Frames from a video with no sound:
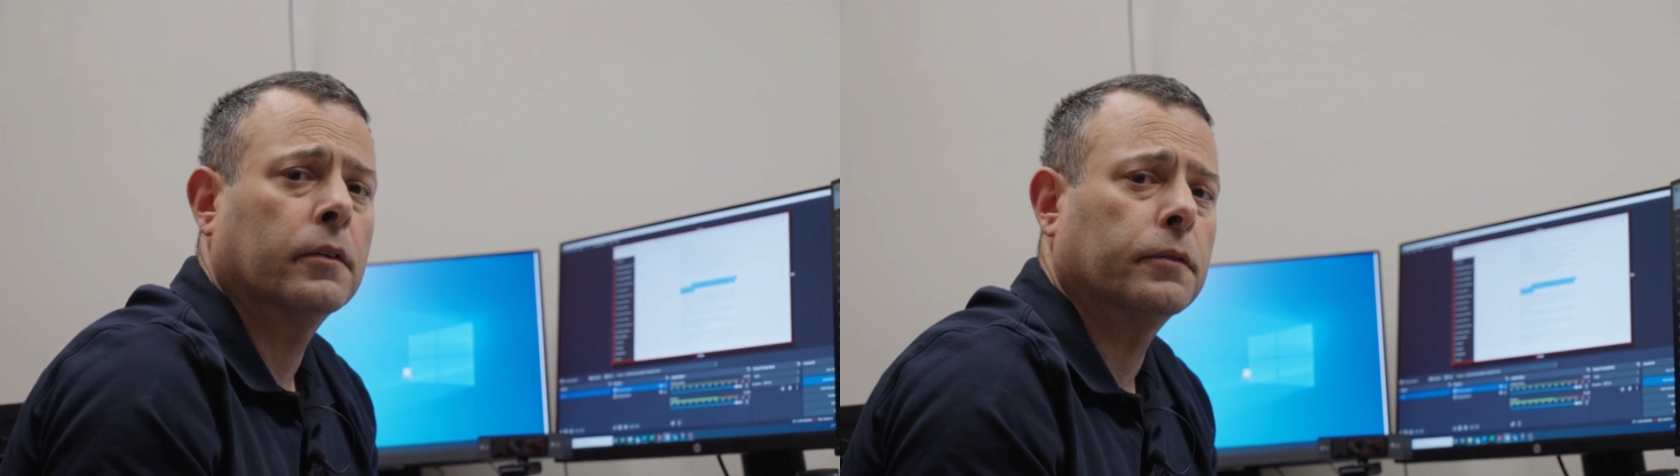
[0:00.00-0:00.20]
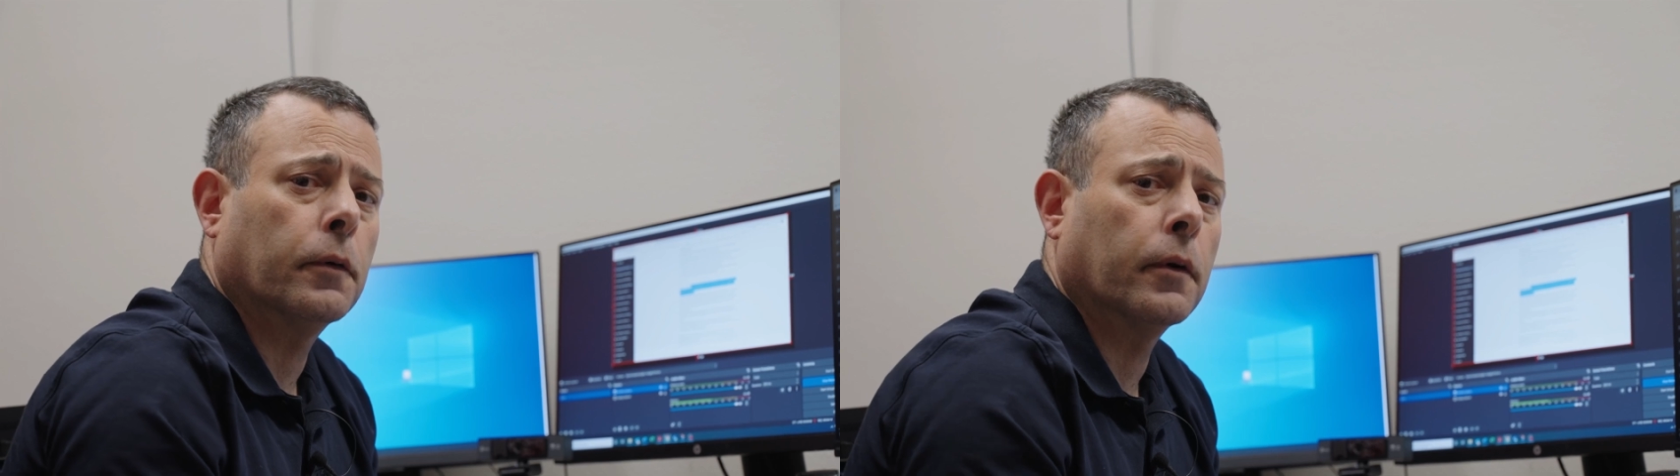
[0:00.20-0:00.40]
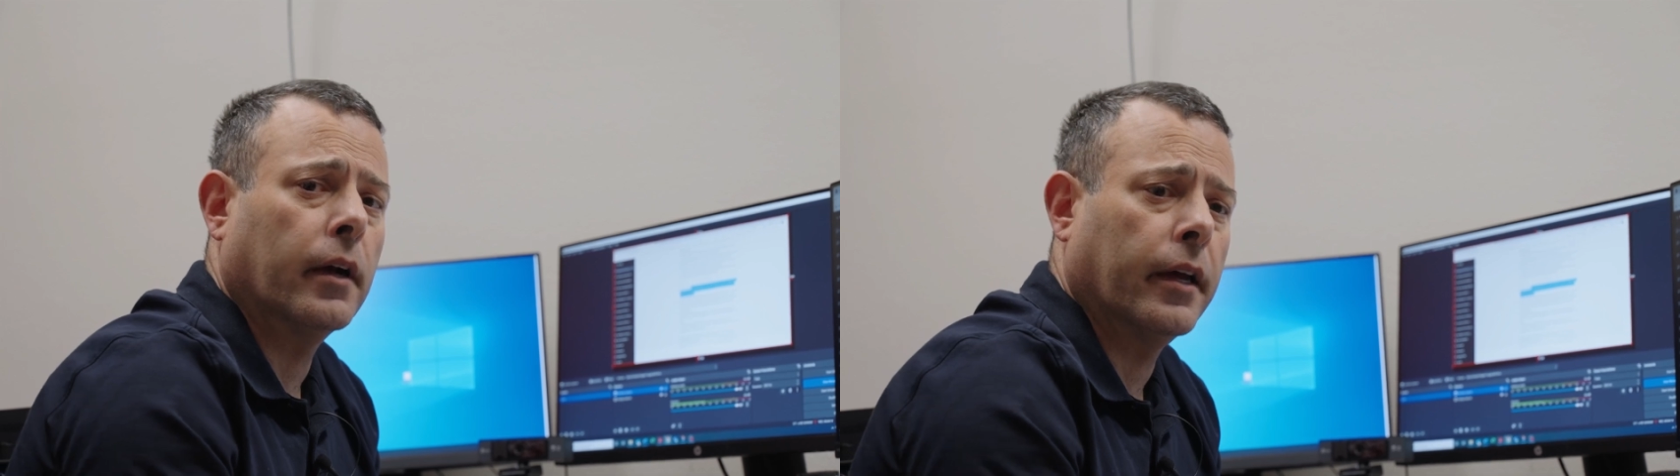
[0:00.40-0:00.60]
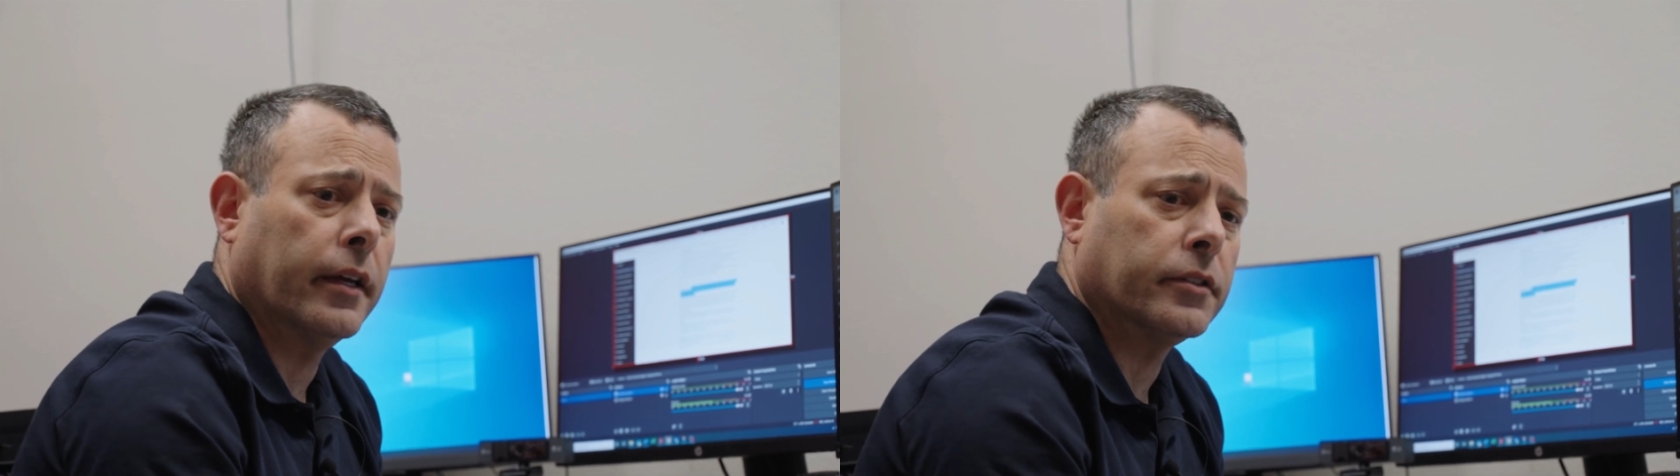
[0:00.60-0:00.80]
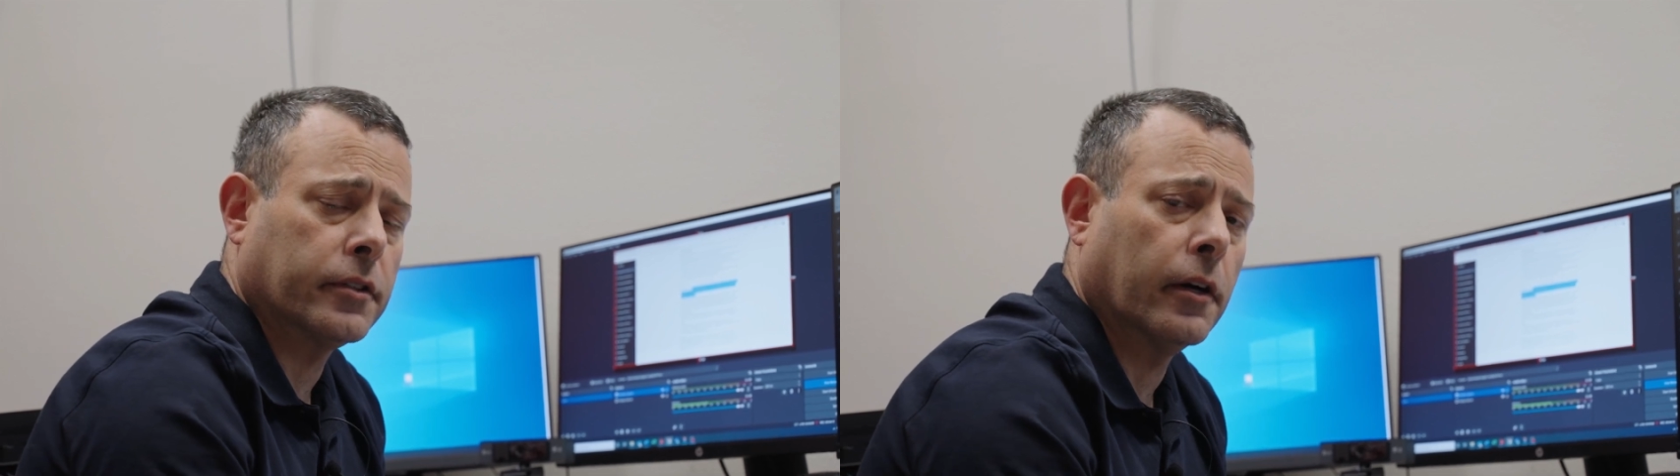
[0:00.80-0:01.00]
for a
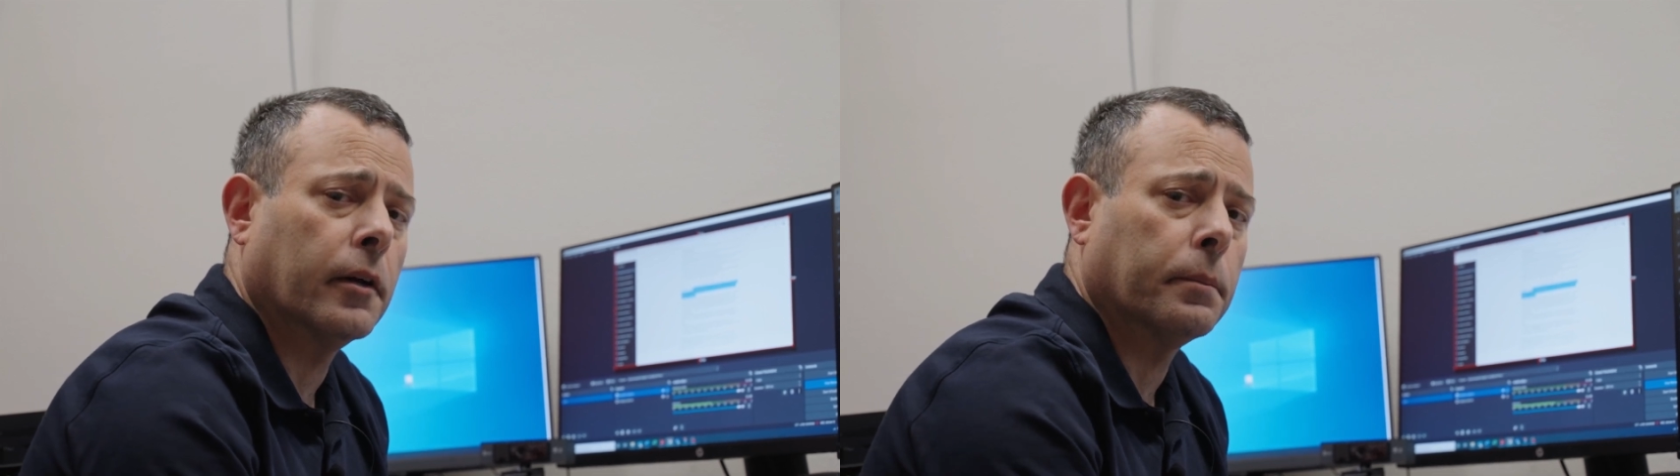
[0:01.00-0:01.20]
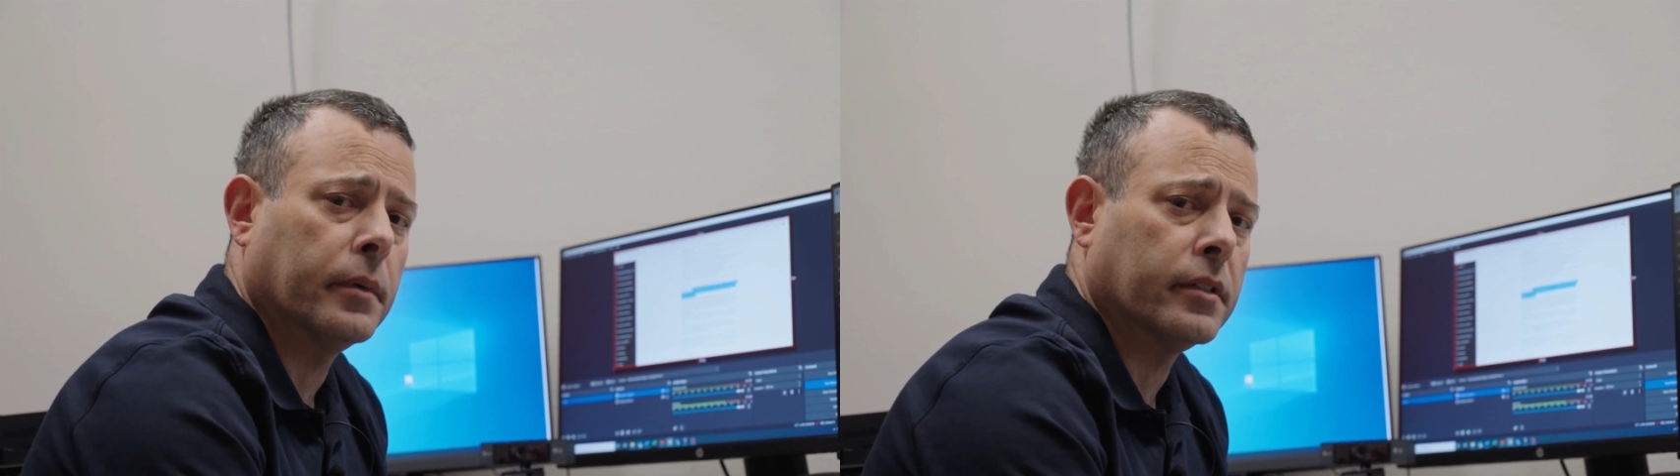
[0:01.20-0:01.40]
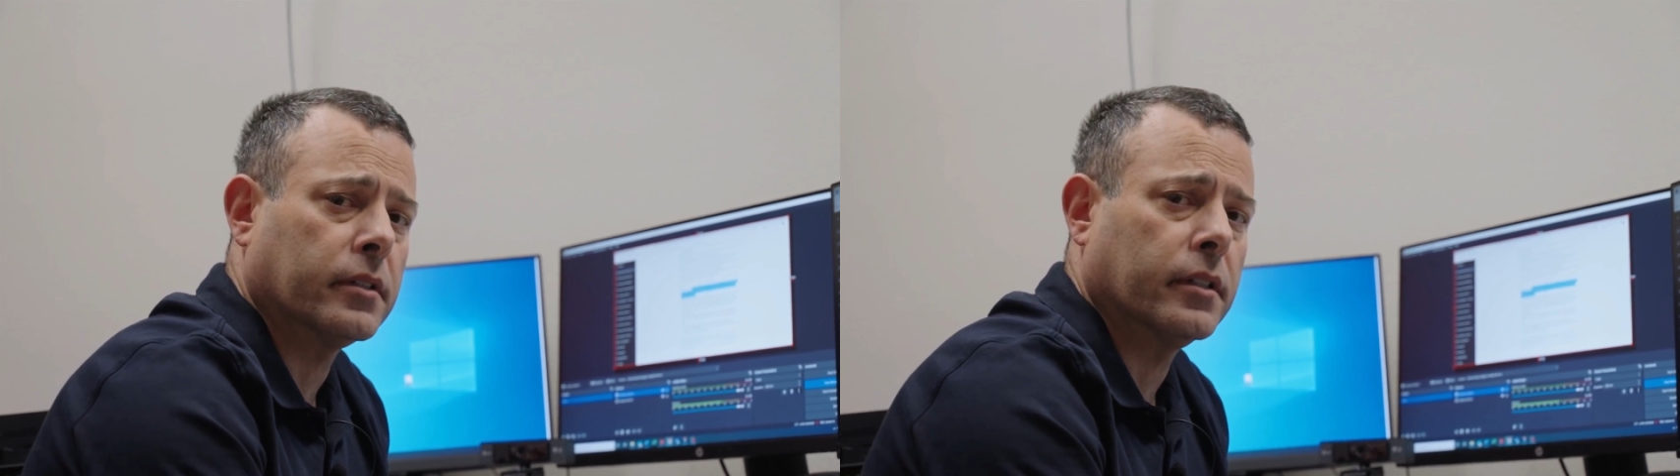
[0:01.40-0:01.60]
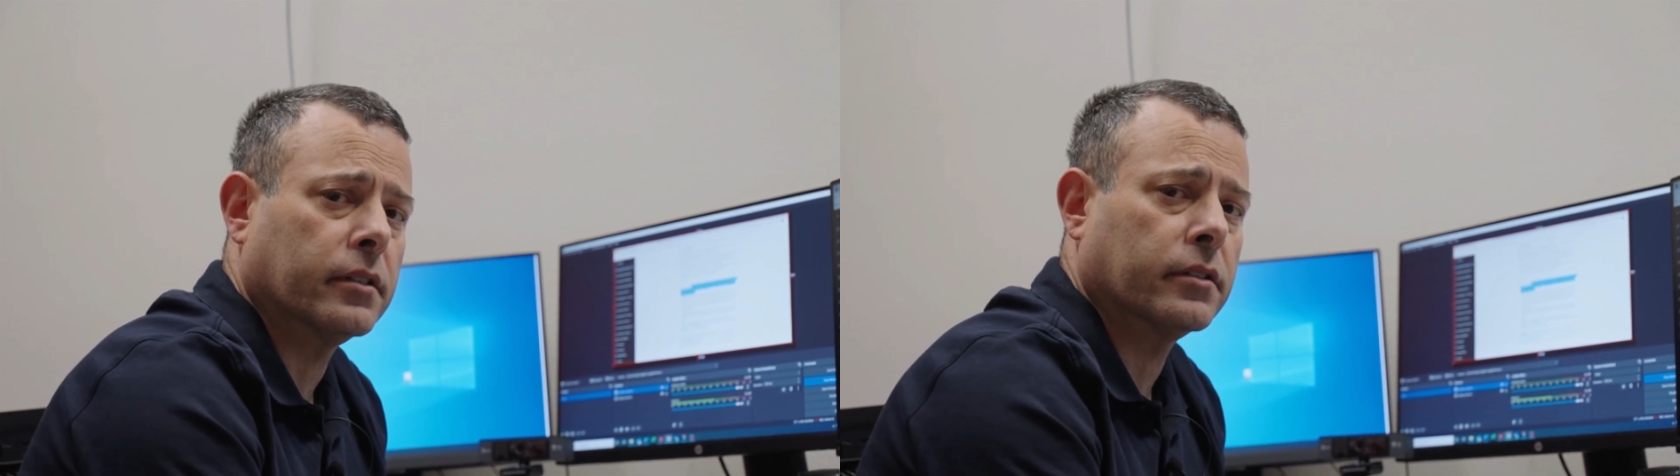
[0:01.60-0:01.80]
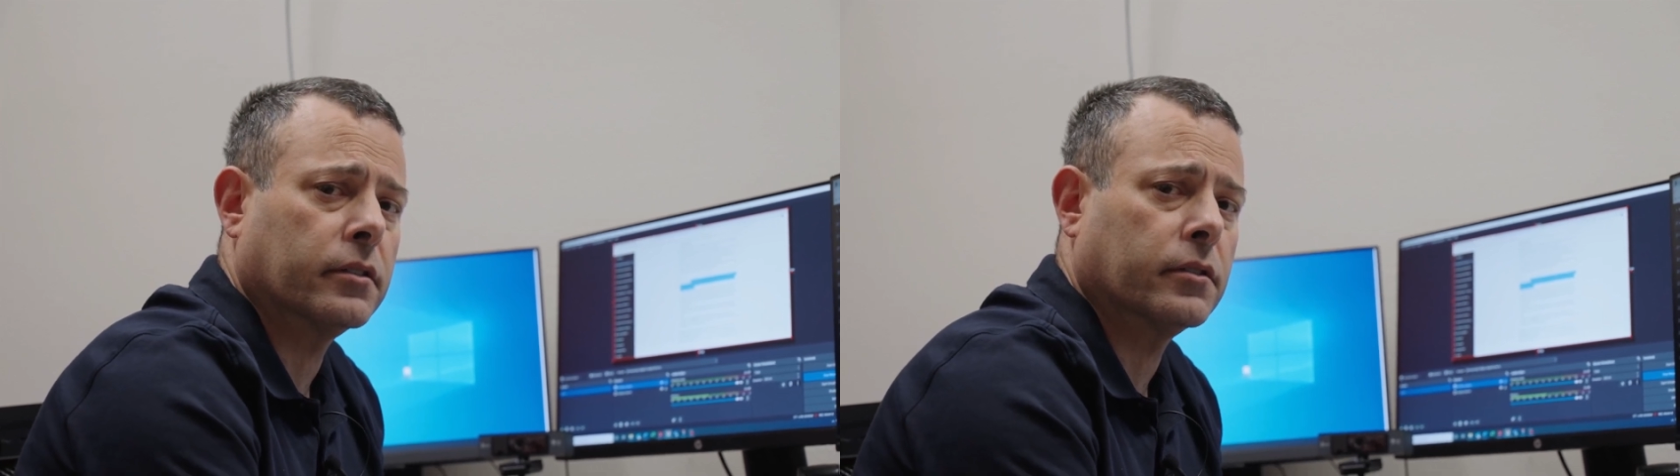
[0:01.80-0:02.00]
startup
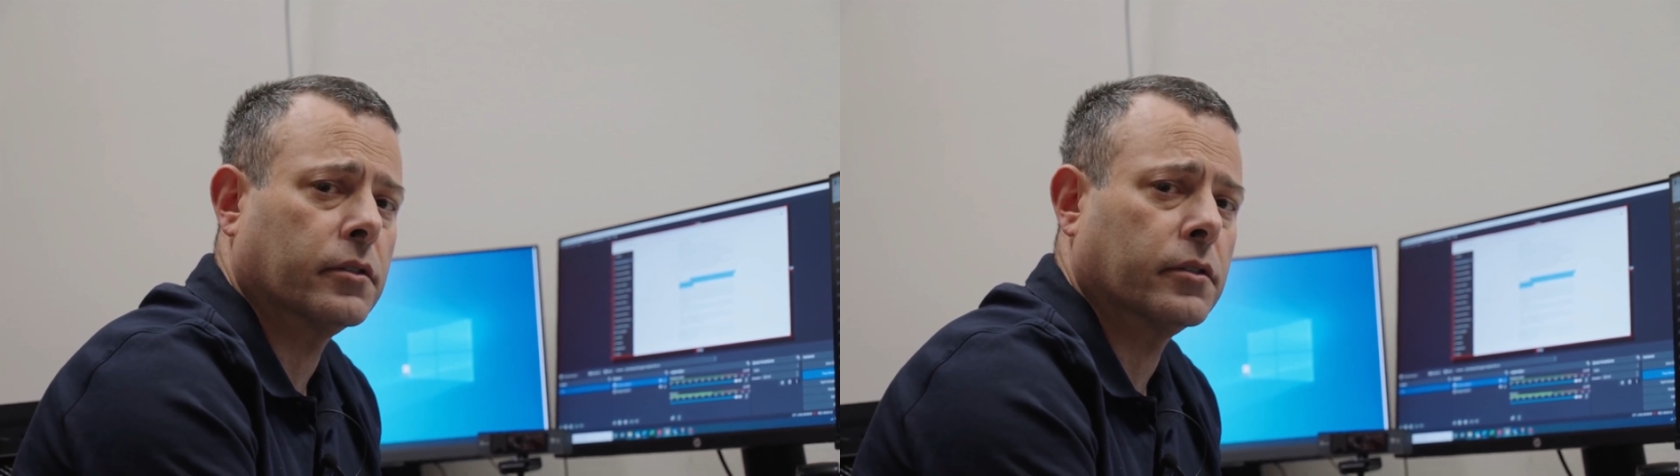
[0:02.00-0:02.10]
business